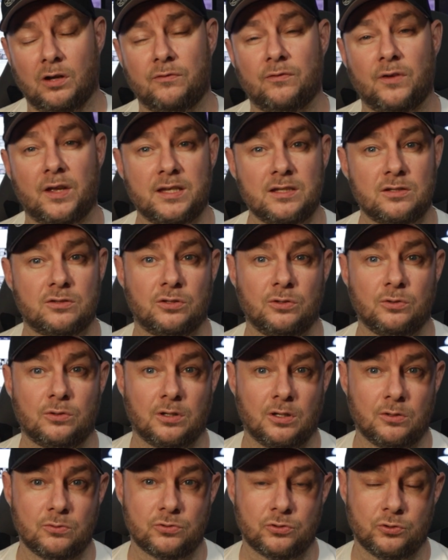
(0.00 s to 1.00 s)
a Phase 2
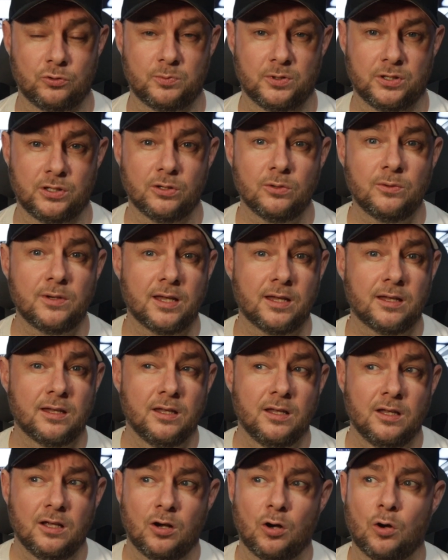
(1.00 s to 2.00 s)
clone trooper unit
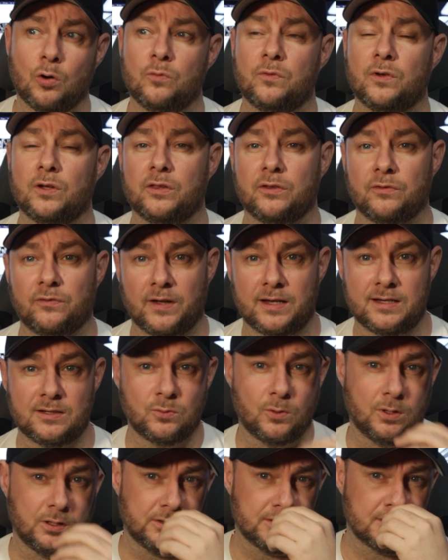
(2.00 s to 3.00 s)
over the
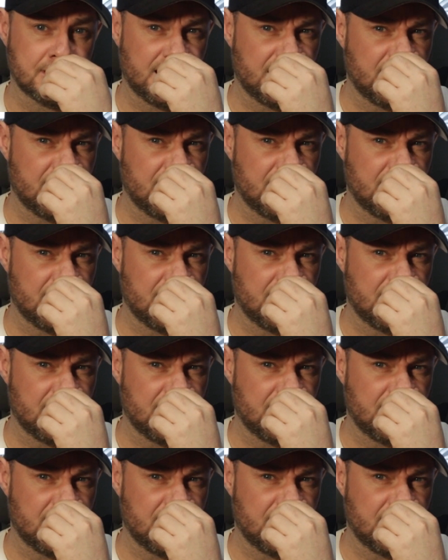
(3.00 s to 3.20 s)
Phase 1s?